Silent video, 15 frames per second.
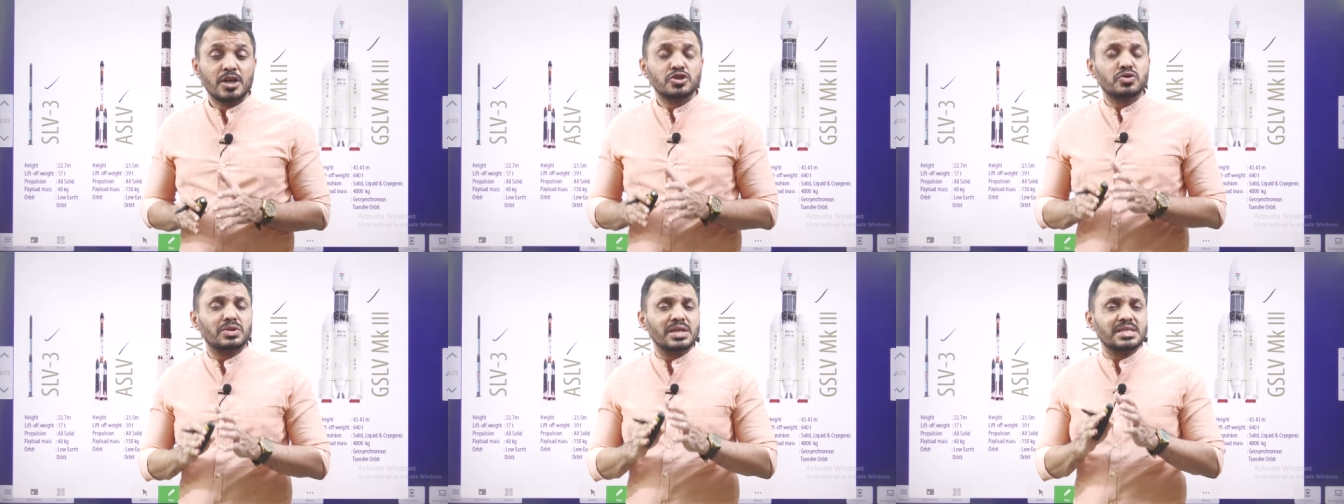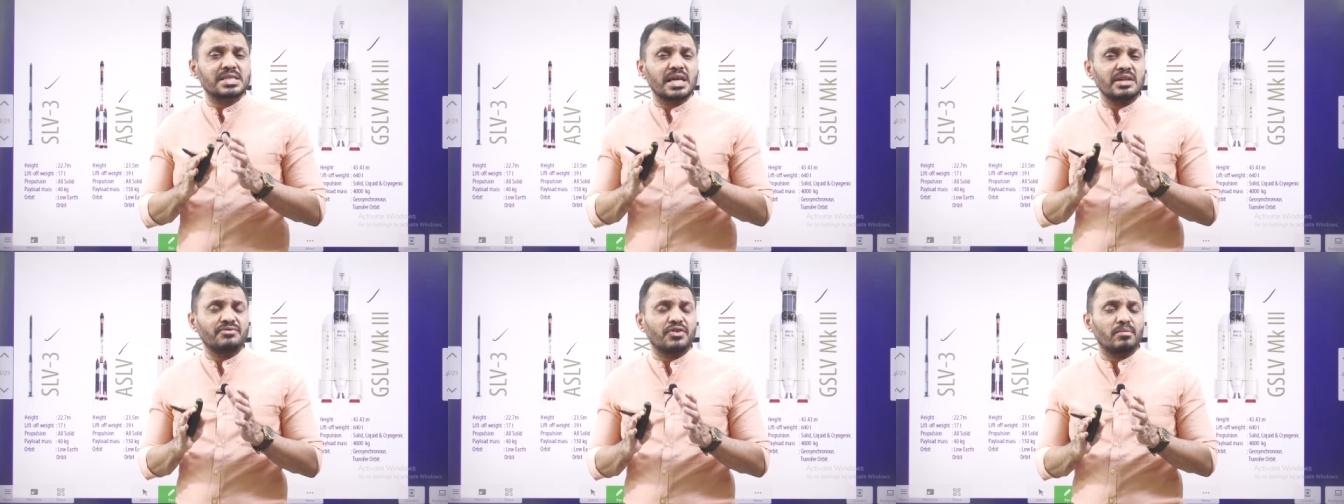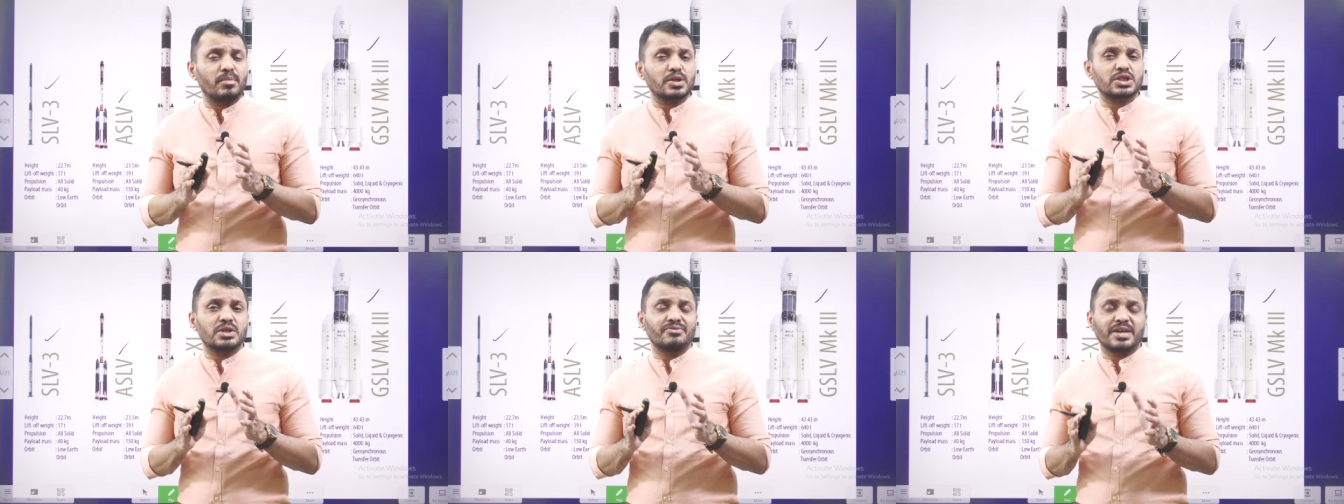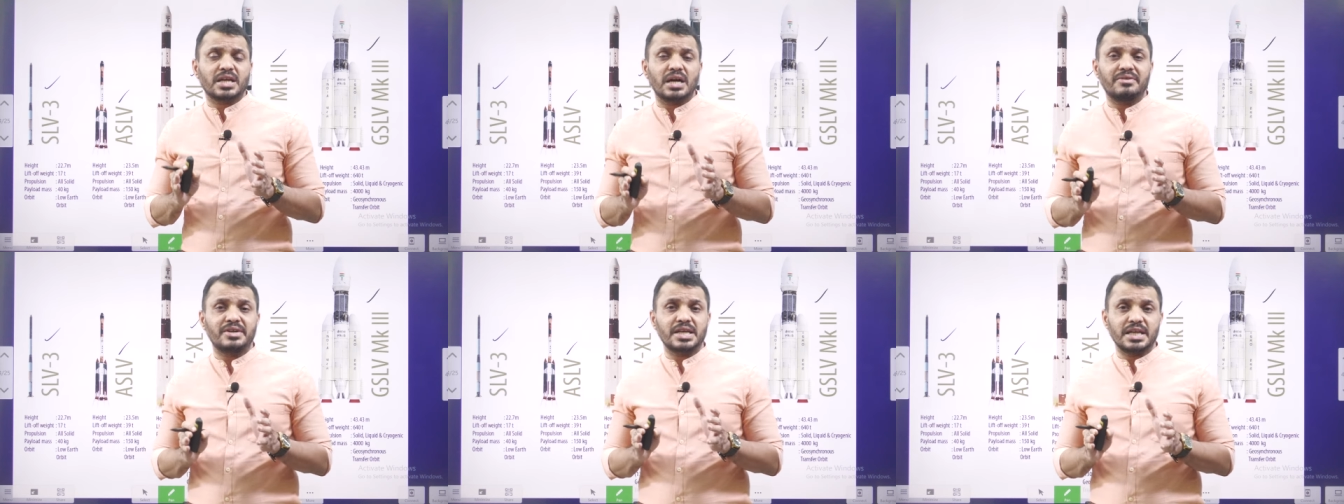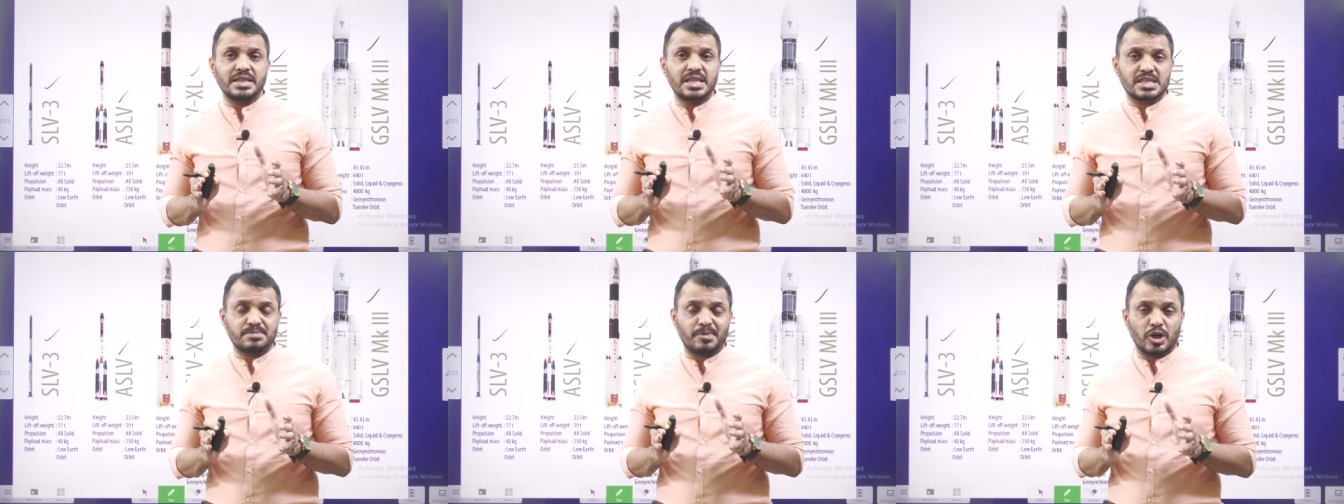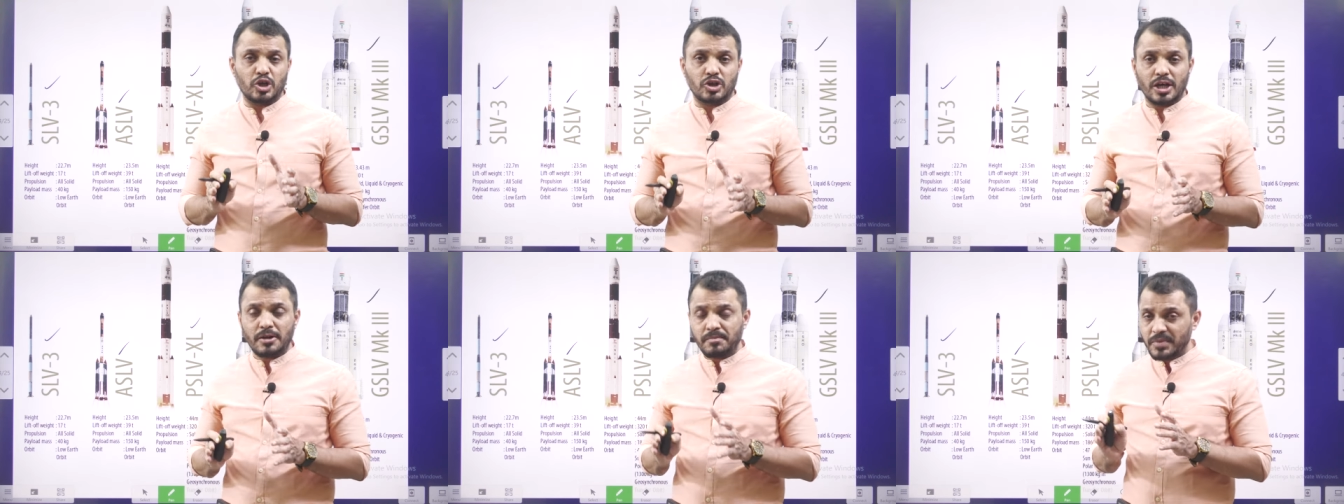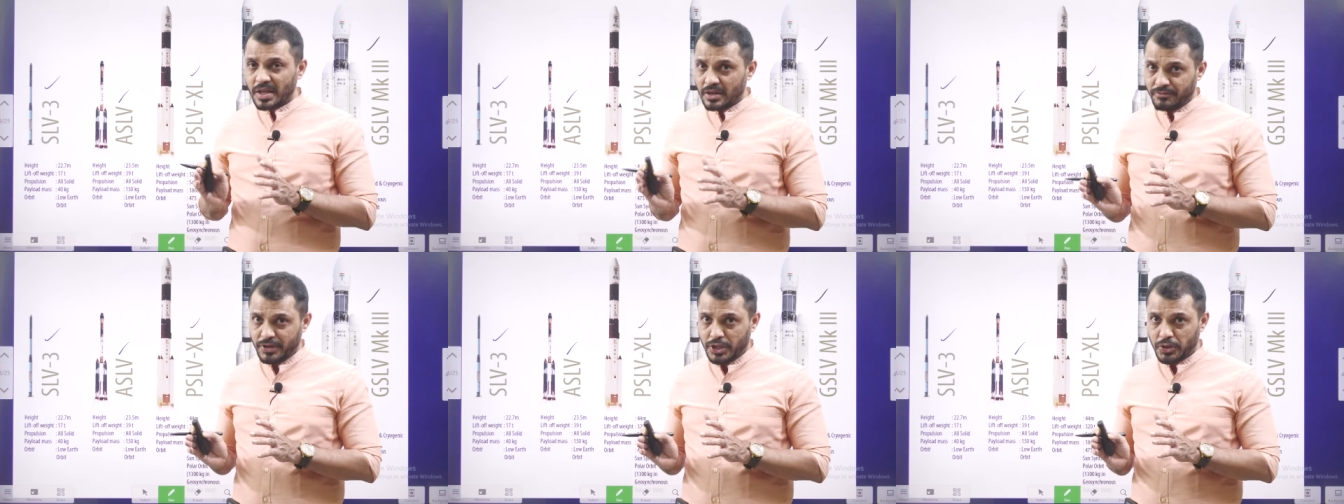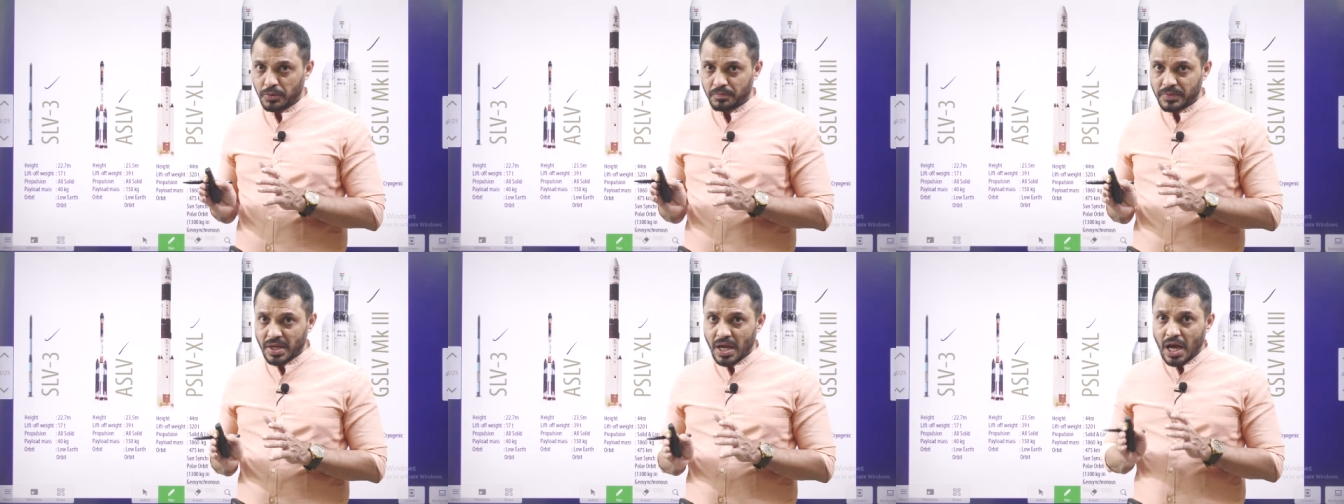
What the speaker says: So this is the information we covered in this particular video.